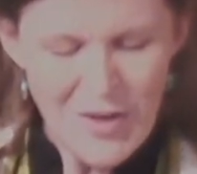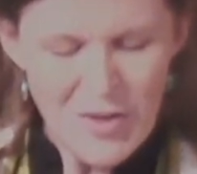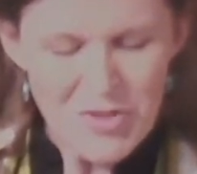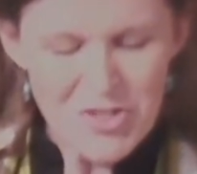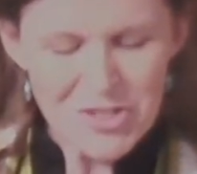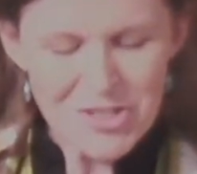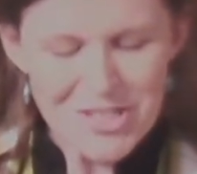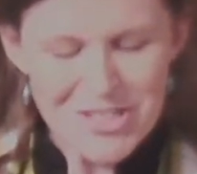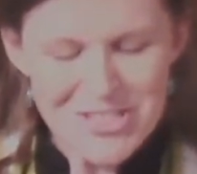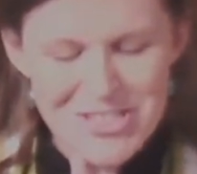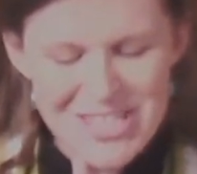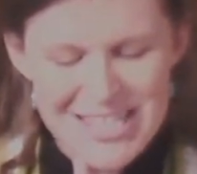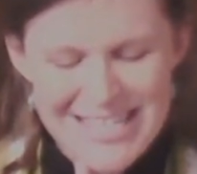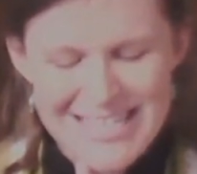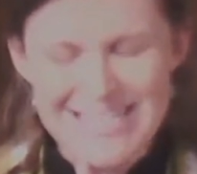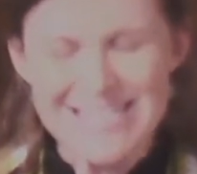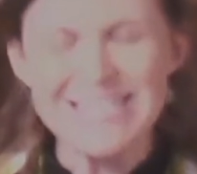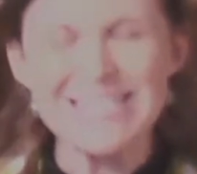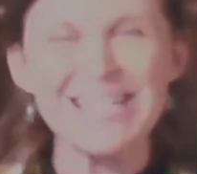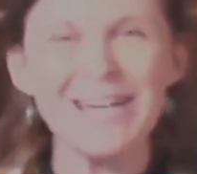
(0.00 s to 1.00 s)
Church
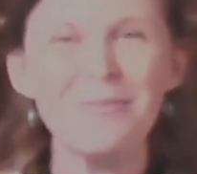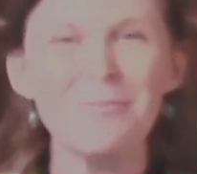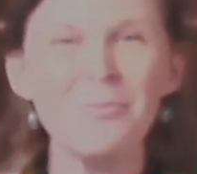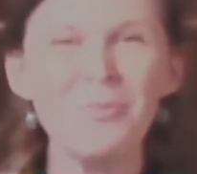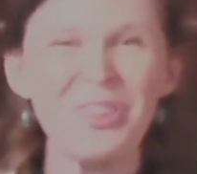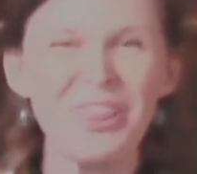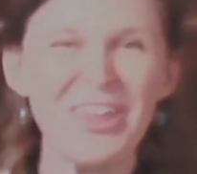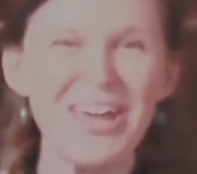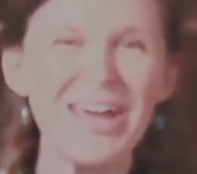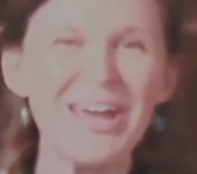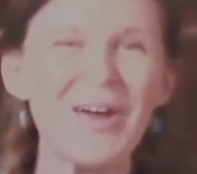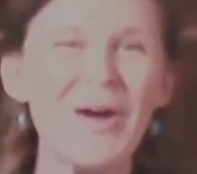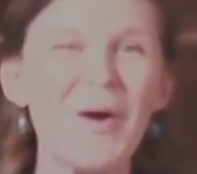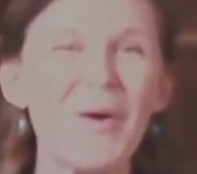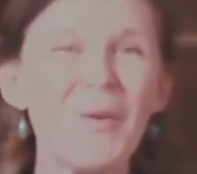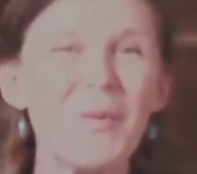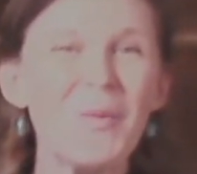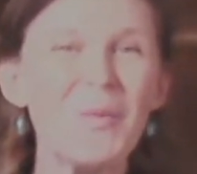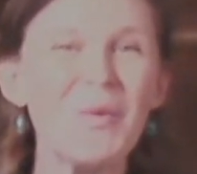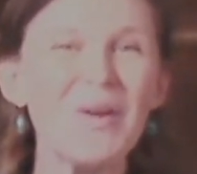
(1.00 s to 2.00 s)
is something
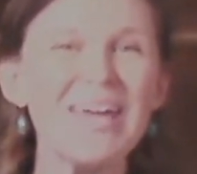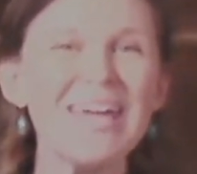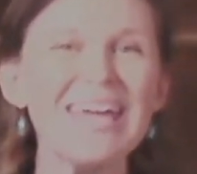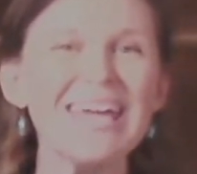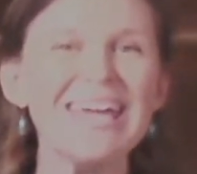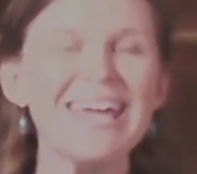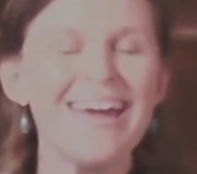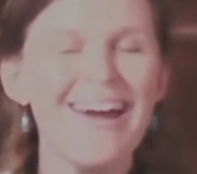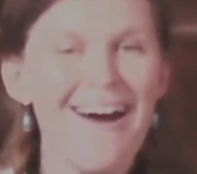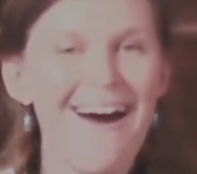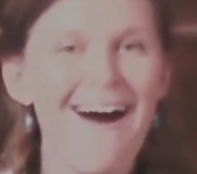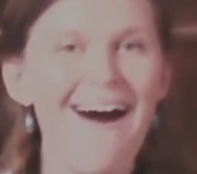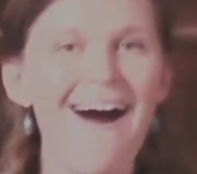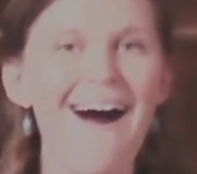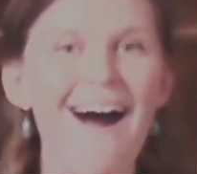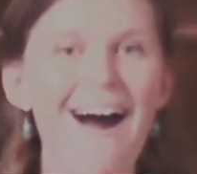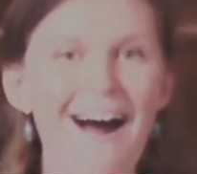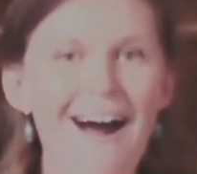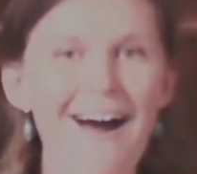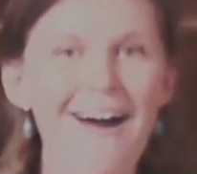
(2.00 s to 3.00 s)
we
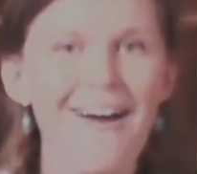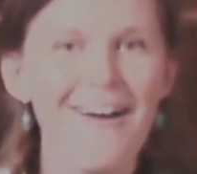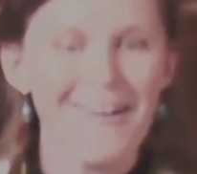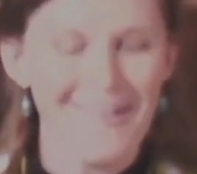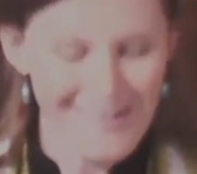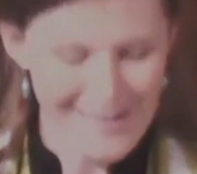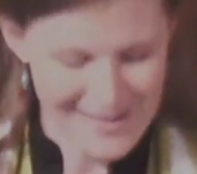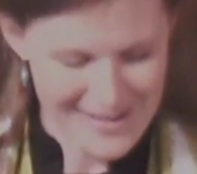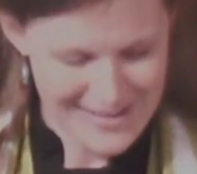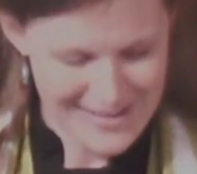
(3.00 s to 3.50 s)
are.